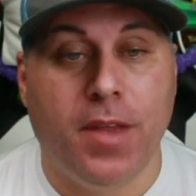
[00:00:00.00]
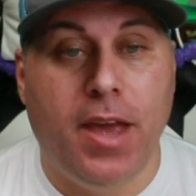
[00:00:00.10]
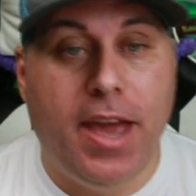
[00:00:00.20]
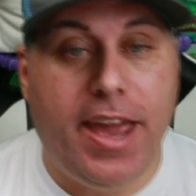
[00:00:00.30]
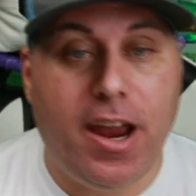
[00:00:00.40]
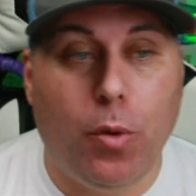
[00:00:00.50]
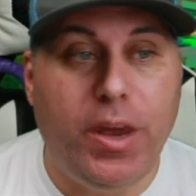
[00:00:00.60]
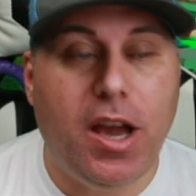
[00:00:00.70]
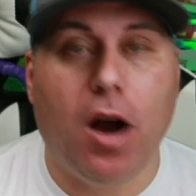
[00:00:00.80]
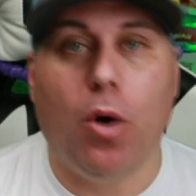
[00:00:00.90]
Here we
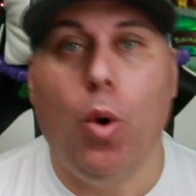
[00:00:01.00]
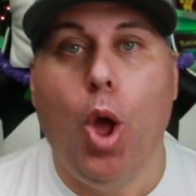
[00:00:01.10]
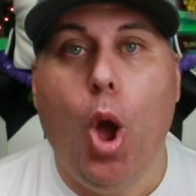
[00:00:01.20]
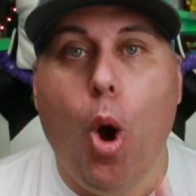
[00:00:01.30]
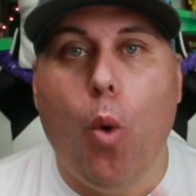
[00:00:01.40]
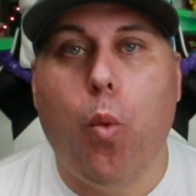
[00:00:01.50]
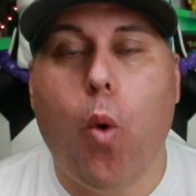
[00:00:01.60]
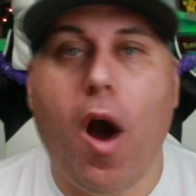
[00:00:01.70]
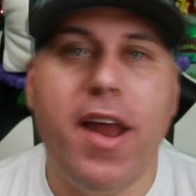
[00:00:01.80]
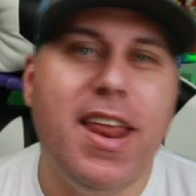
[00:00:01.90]
go.
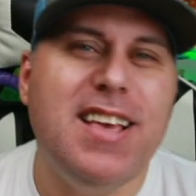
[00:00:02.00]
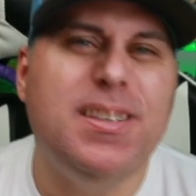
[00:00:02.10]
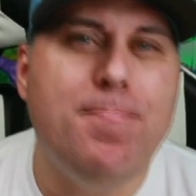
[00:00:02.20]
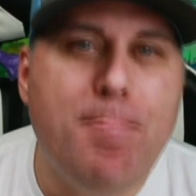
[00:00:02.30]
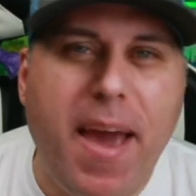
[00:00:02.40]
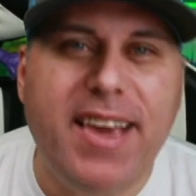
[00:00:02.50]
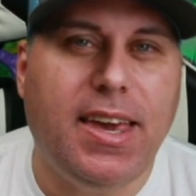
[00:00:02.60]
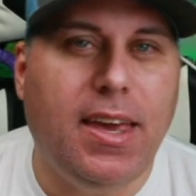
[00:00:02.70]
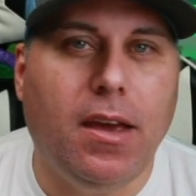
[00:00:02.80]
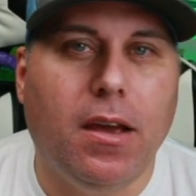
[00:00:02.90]
What is
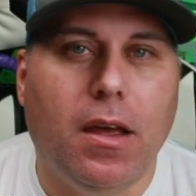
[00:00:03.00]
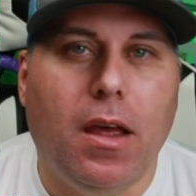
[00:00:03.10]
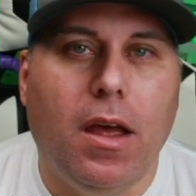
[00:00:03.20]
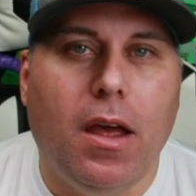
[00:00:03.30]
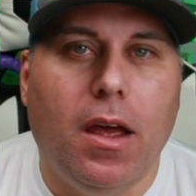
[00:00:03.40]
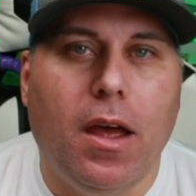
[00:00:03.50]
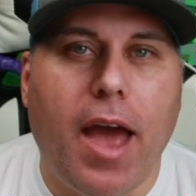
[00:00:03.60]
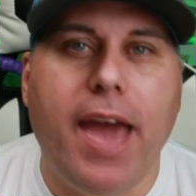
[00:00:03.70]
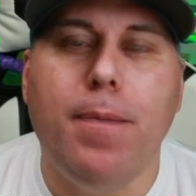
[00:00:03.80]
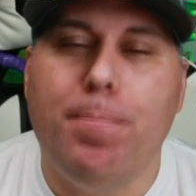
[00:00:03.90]
making
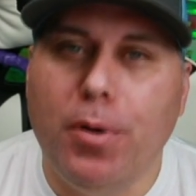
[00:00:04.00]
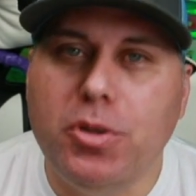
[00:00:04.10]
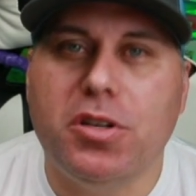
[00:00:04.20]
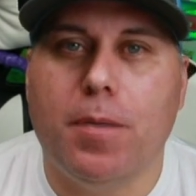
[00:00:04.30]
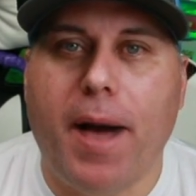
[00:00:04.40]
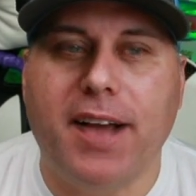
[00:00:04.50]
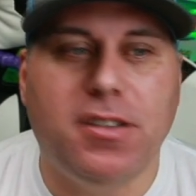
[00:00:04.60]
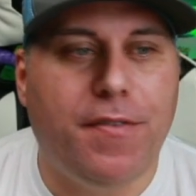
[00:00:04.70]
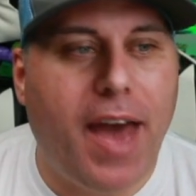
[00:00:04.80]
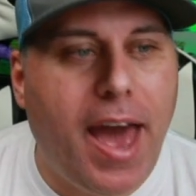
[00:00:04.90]
a booster box
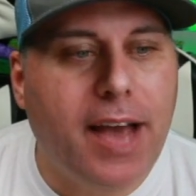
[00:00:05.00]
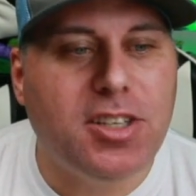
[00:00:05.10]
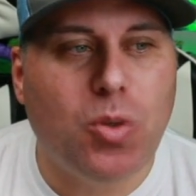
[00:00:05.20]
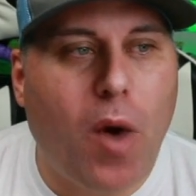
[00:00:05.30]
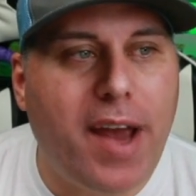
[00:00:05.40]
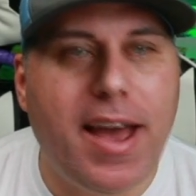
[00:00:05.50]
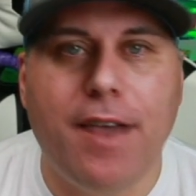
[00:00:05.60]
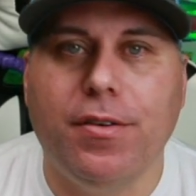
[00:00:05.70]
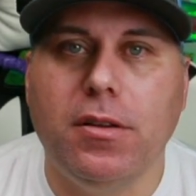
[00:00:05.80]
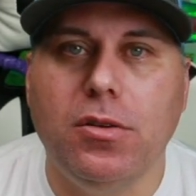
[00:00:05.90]
of XY
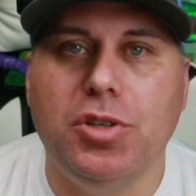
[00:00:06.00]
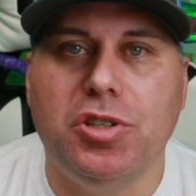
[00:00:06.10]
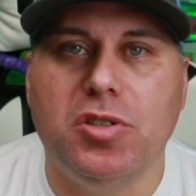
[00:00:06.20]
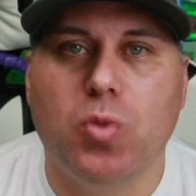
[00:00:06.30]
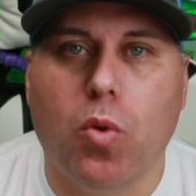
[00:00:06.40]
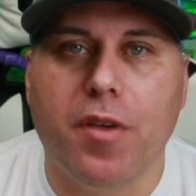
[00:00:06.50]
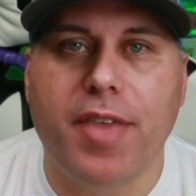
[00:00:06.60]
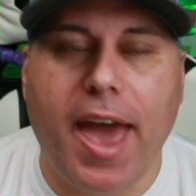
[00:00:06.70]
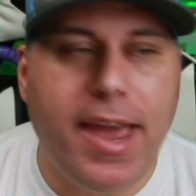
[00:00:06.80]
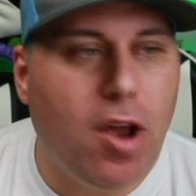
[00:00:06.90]
Evolutions
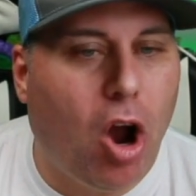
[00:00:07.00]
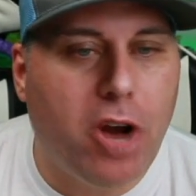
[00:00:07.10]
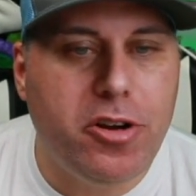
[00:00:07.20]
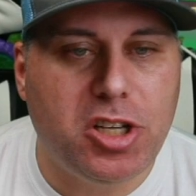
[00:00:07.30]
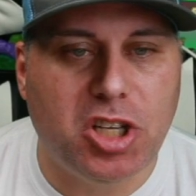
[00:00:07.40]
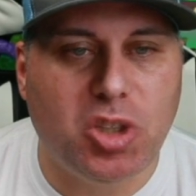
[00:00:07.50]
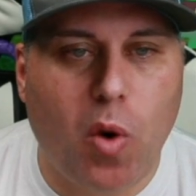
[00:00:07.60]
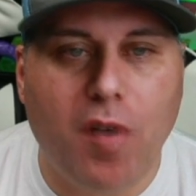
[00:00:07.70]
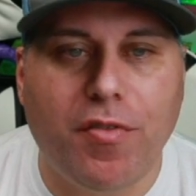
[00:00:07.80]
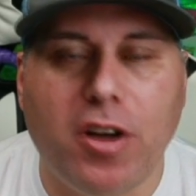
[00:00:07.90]
worth $800 to
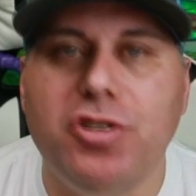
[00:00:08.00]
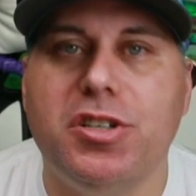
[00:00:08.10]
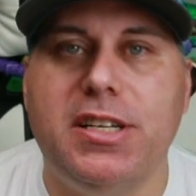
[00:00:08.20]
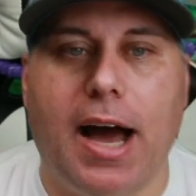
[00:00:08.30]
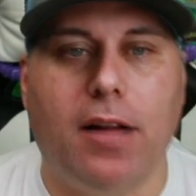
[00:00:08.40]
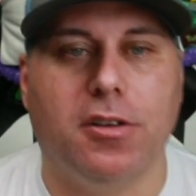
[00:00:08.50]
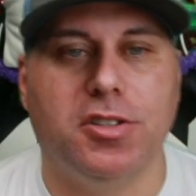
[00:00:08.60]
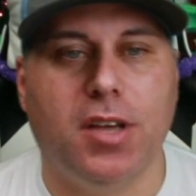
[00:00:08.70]
$1,200?